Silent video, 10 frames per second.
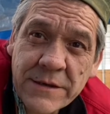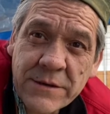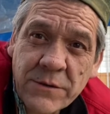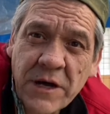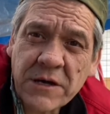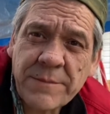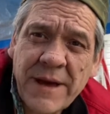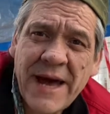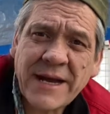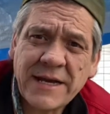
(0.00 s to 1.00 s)
Welcome
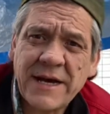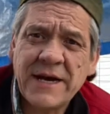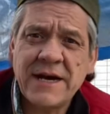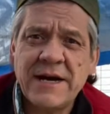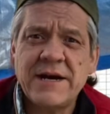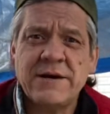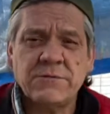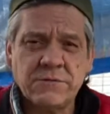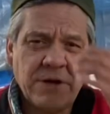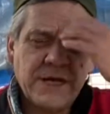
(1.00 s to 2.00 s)
back.
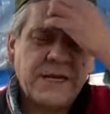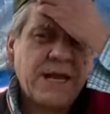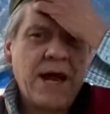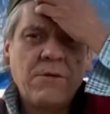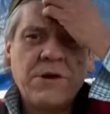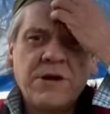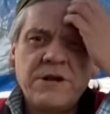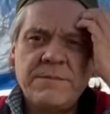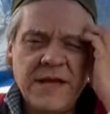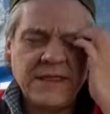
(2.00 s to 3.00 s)
Right now we're gonna
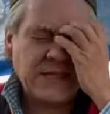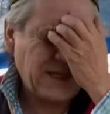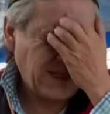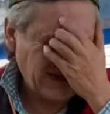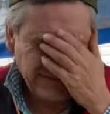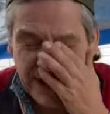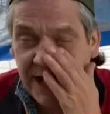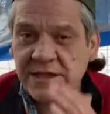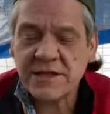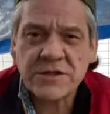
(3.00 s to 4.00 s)
make the tea
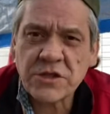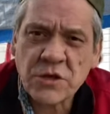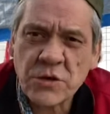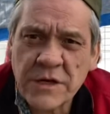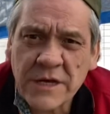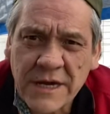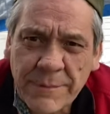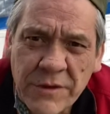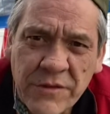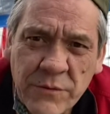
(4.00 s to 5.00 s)
bags. I'll just show you a
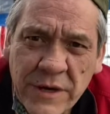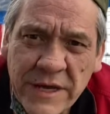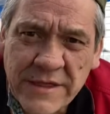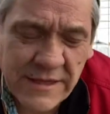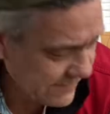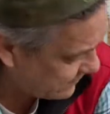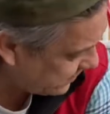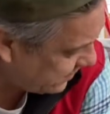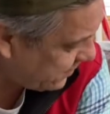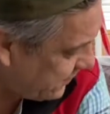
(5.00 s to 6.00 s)
couple of the ways that I've
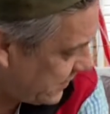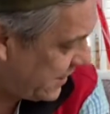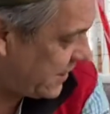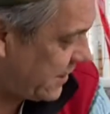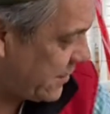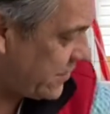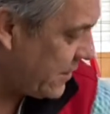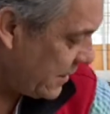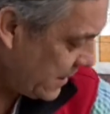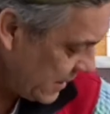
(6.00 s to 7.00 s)
learned over the years.
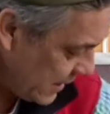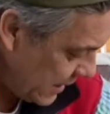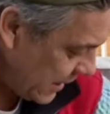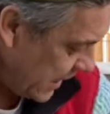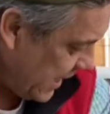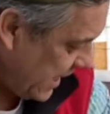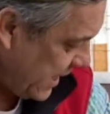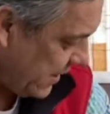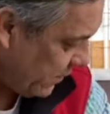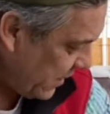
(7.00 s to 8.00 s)

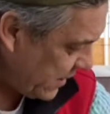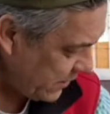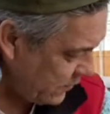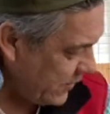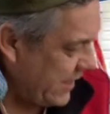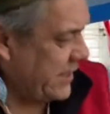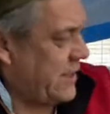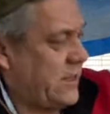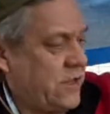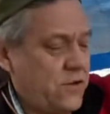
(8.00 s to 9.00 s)
One of the ways
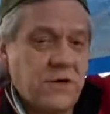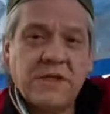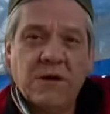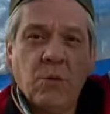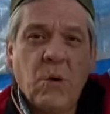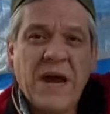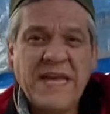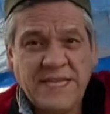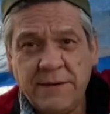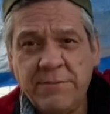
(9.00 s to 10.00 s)
is using a
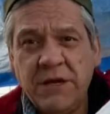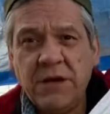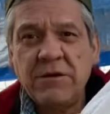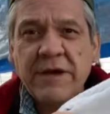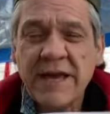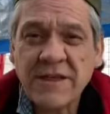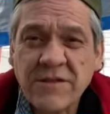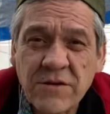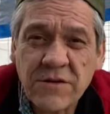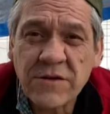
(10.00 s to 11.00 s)
white pillowcase.
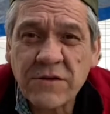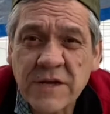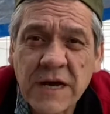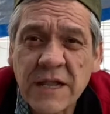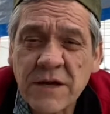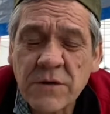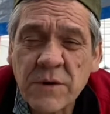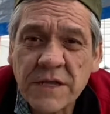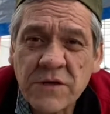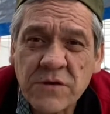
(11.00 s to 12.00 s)
Don't use a colored
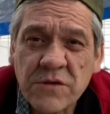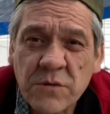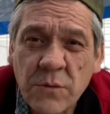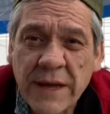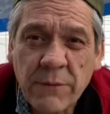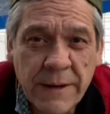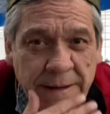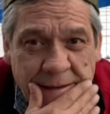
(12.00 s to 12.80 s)
one, use a white one.